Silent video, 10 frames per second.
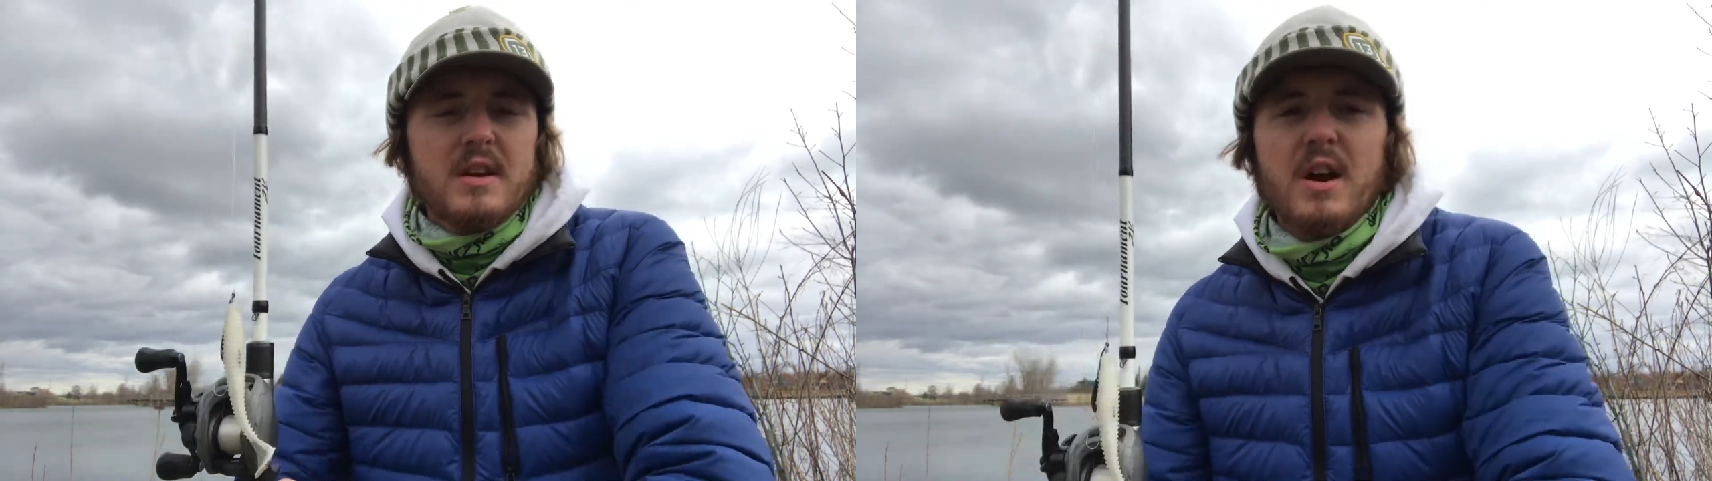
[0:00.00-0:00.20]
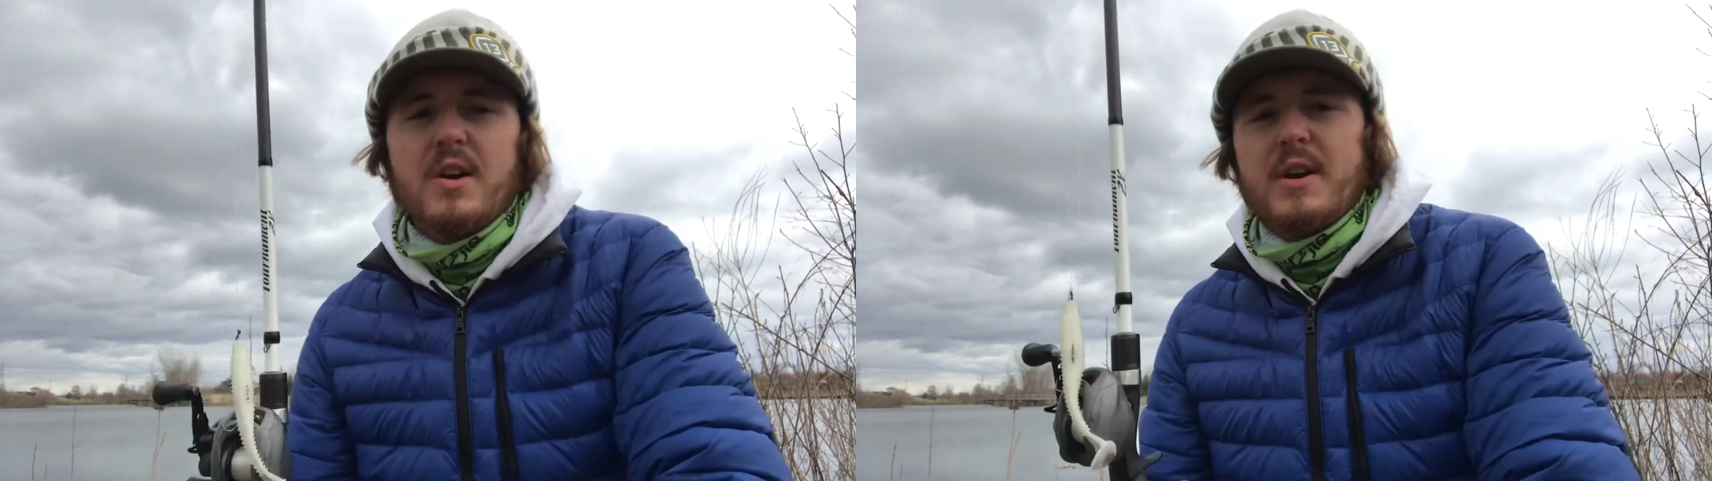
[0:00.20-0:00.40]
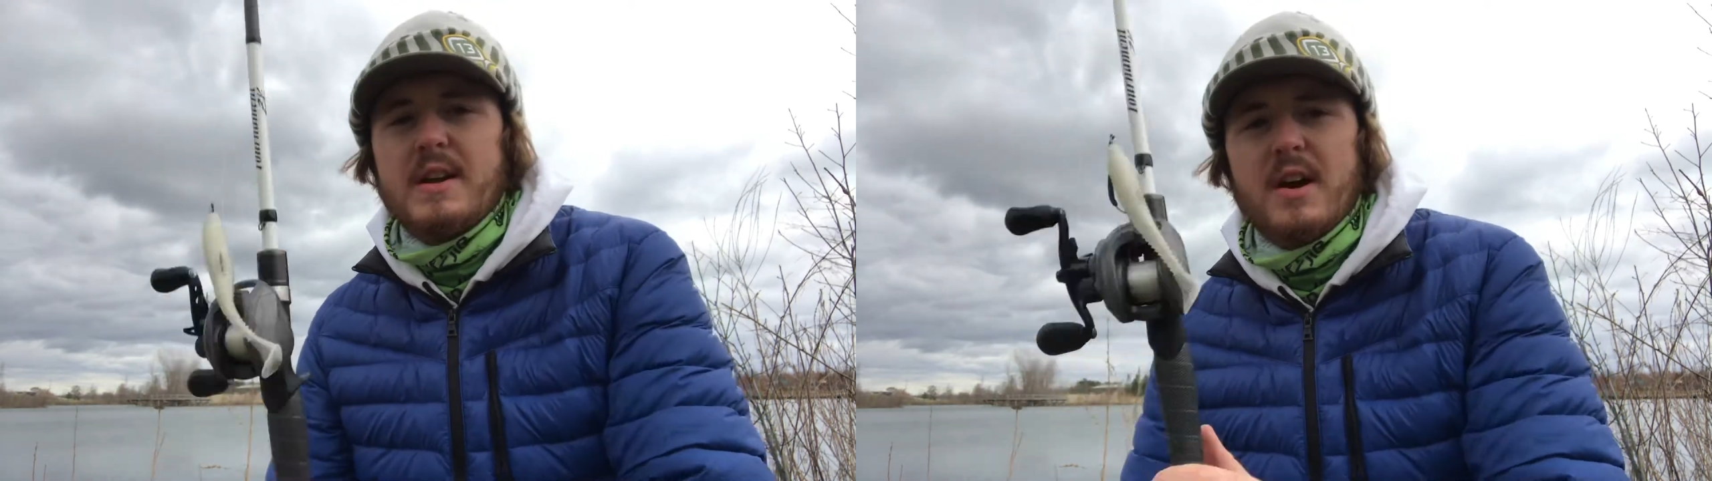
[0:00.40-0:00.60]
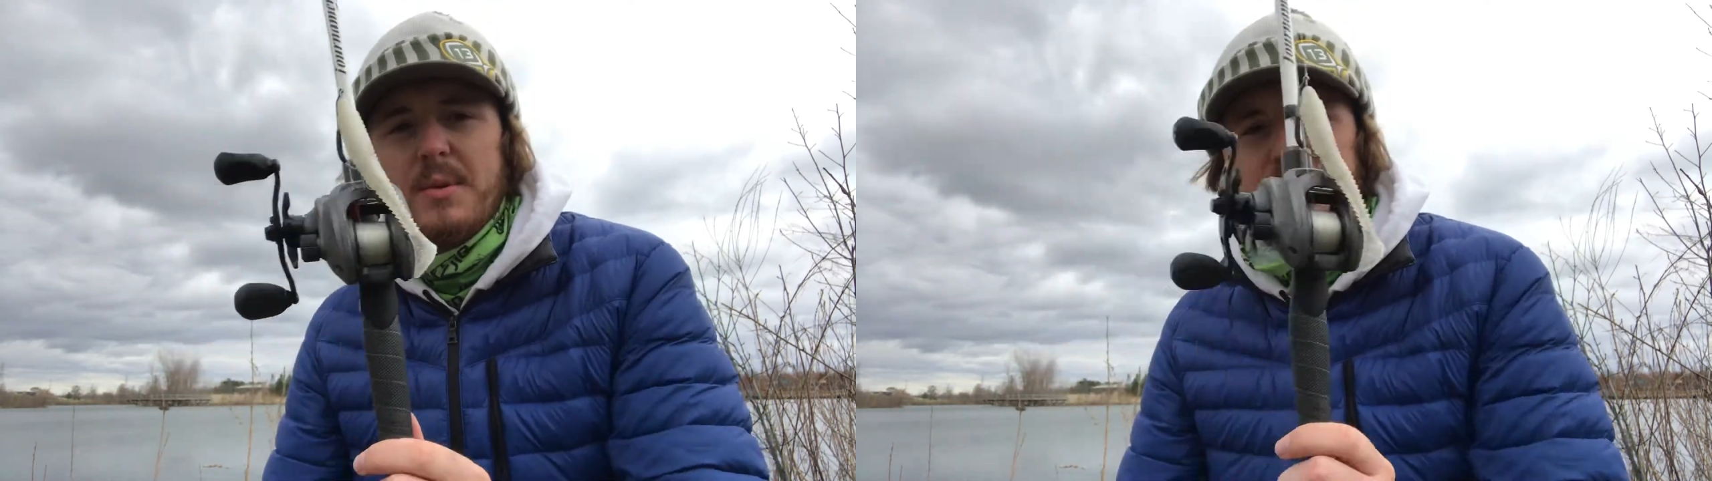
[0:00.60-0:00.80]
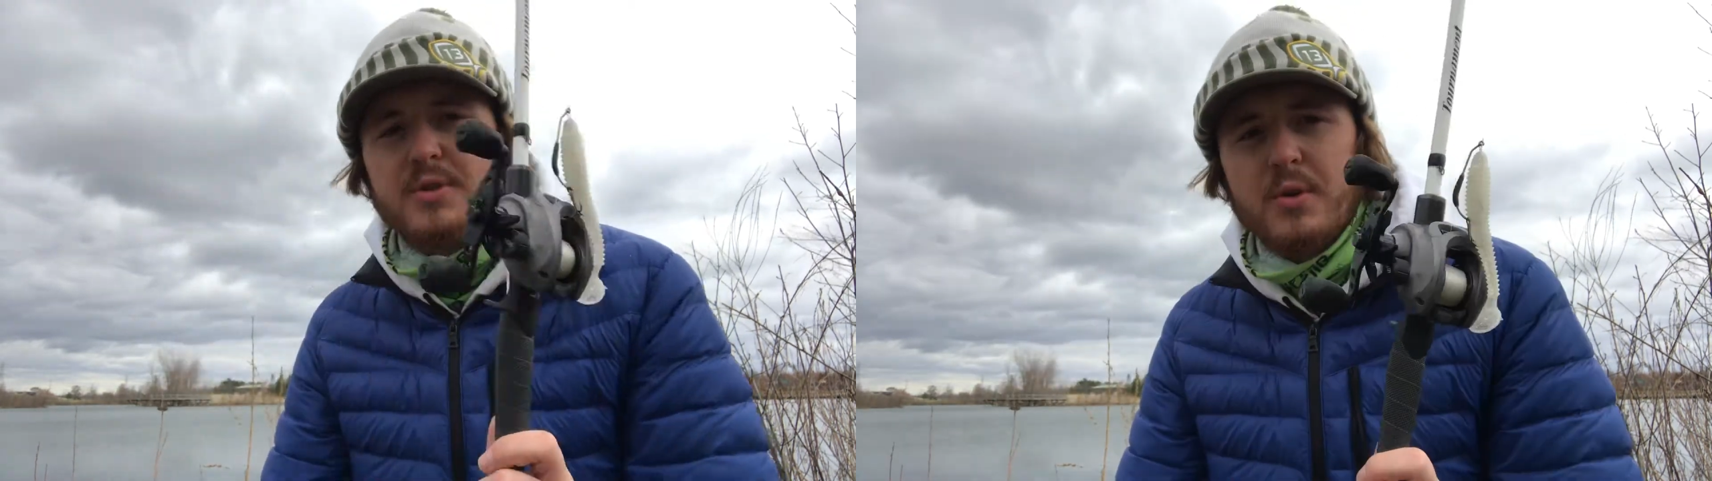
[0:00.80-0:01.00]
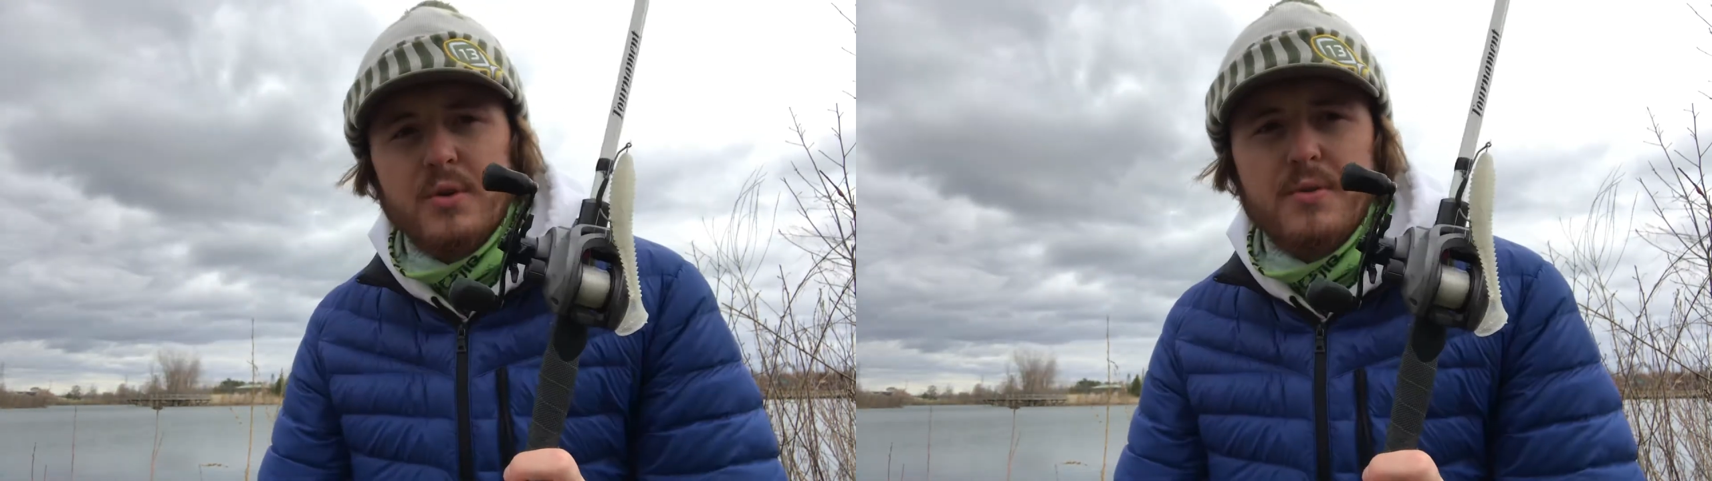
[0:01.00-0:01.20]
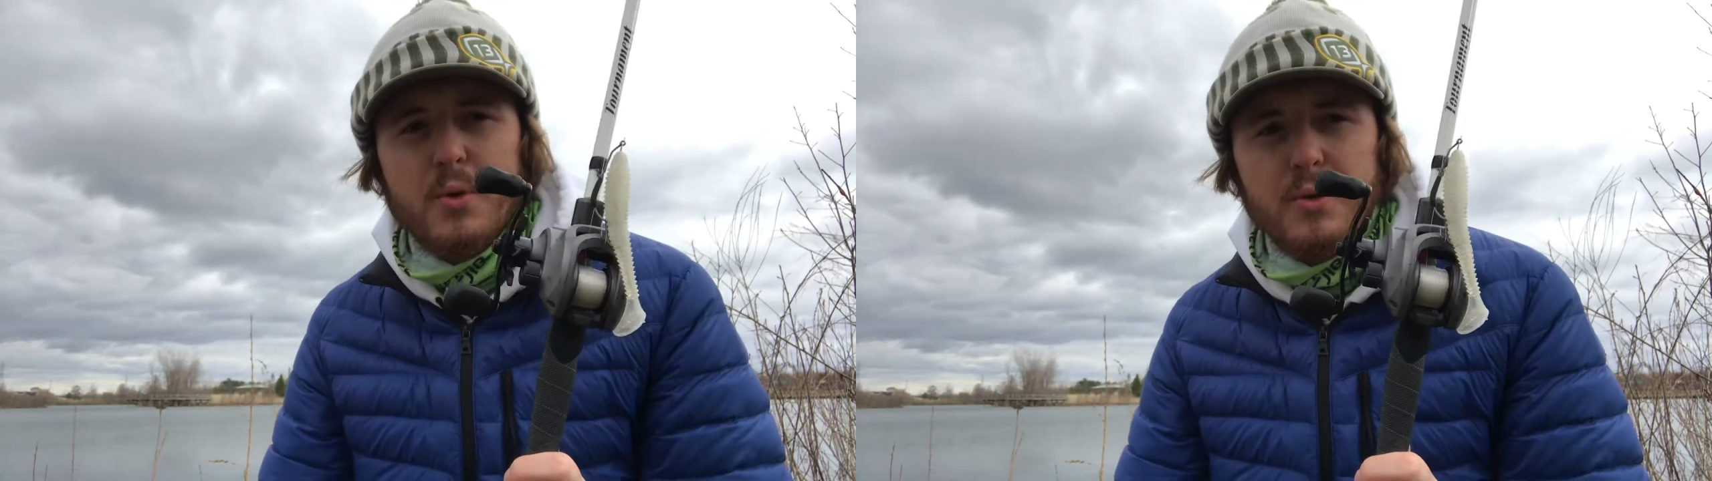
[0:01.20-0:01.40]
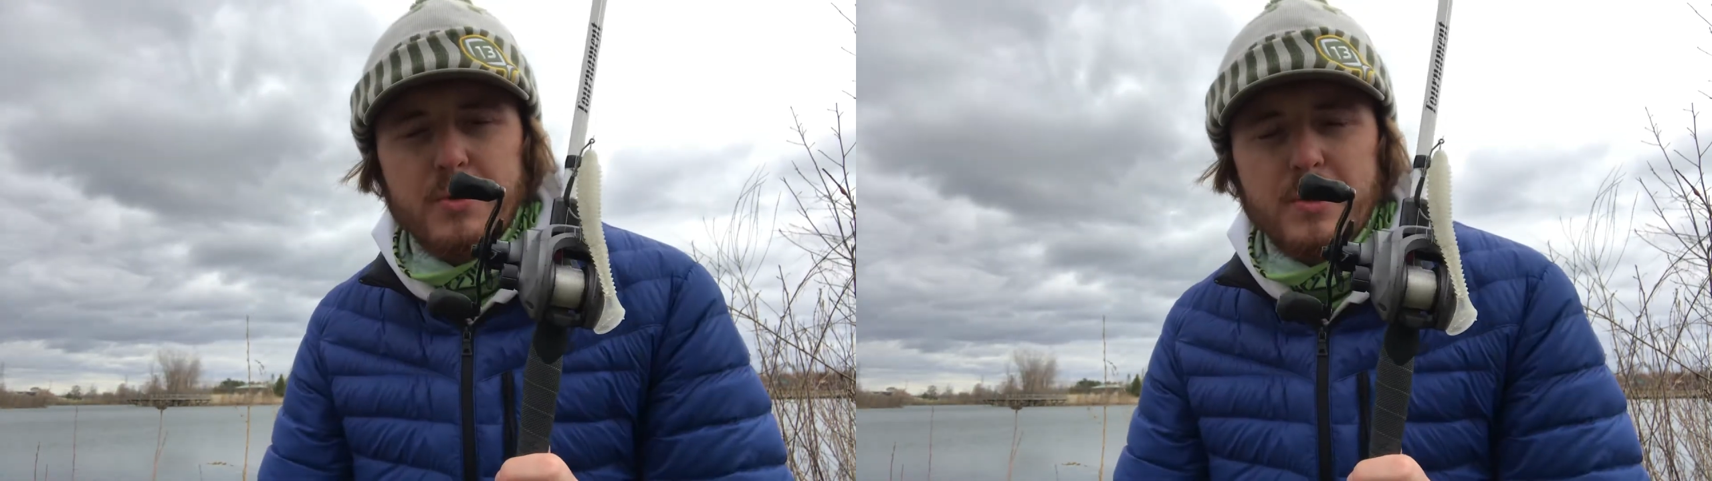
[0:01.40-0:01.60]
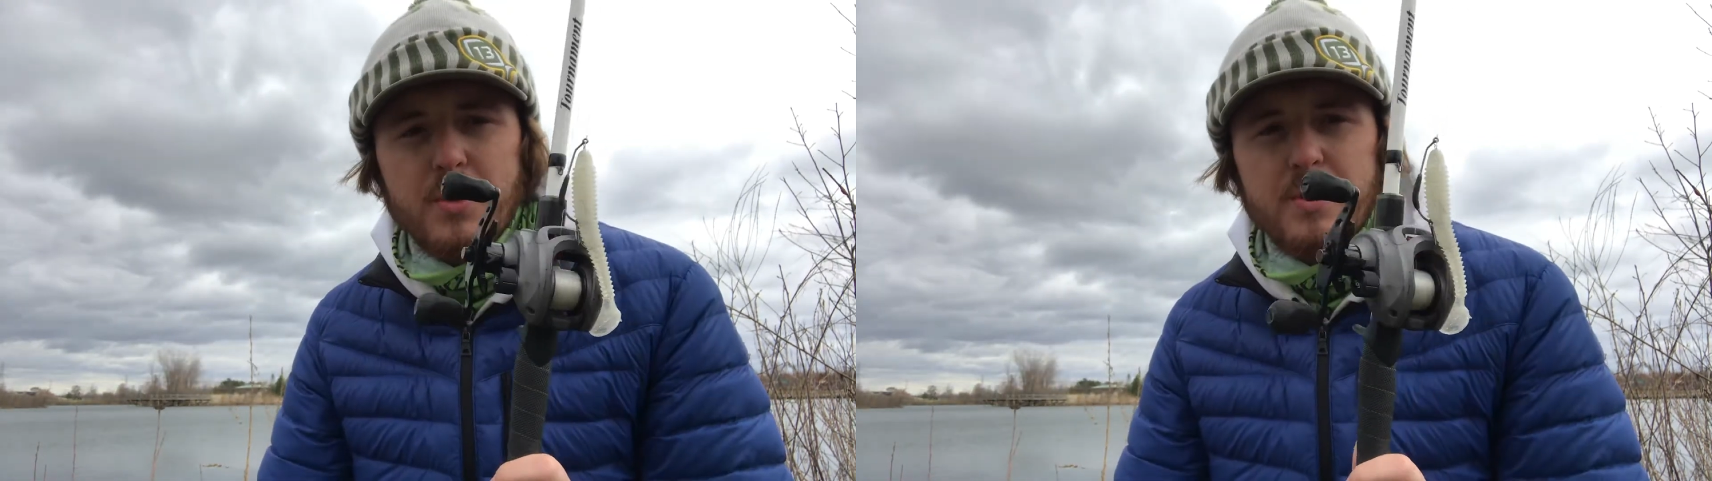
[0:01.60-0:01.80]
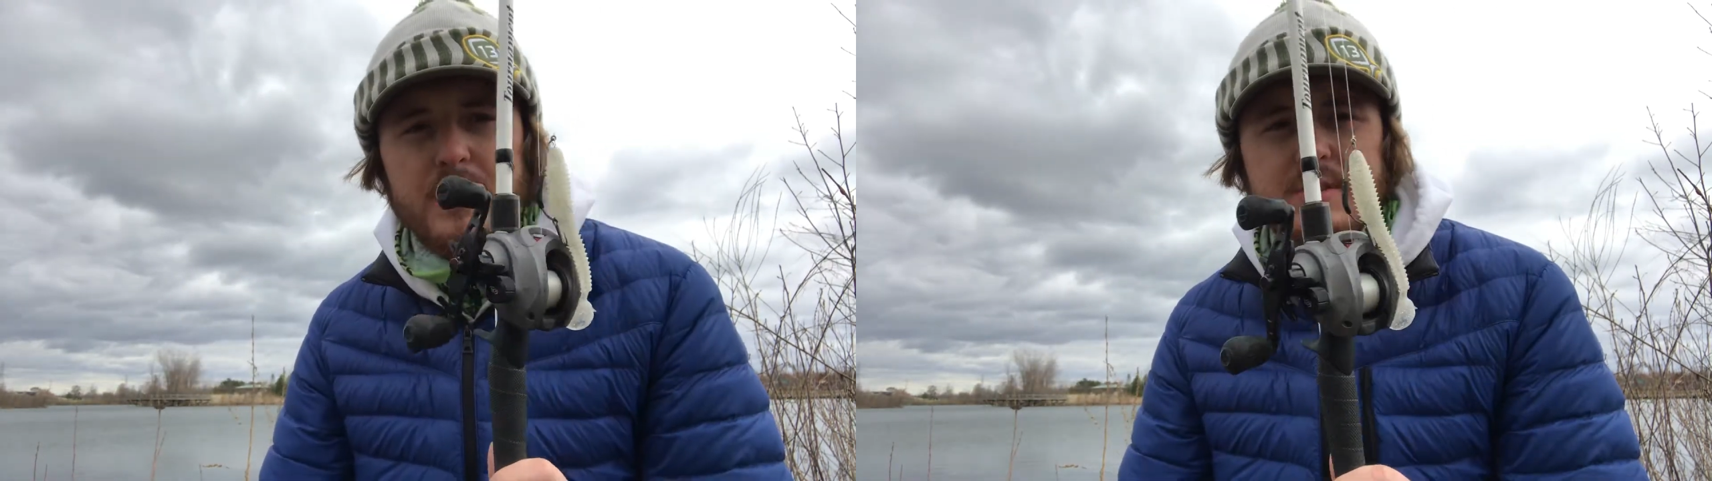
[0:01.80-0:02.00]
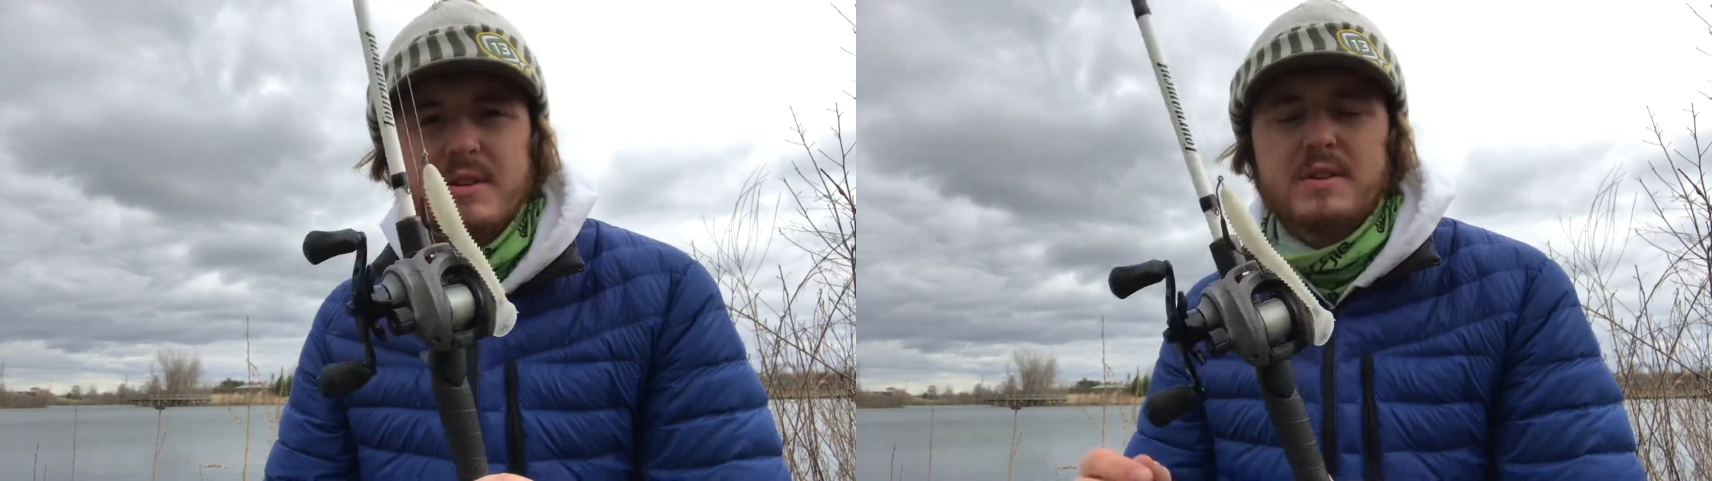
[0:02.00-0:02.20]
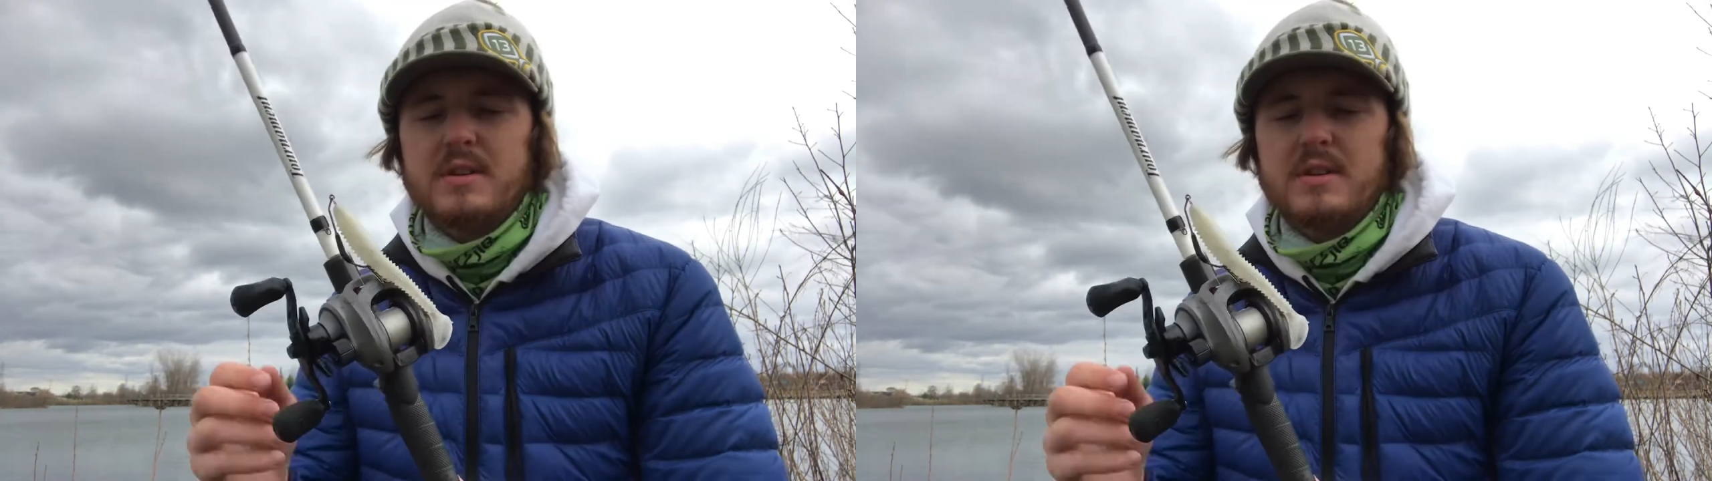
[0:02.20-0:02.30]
Right now I'm just throwing a 4 3/4 inch.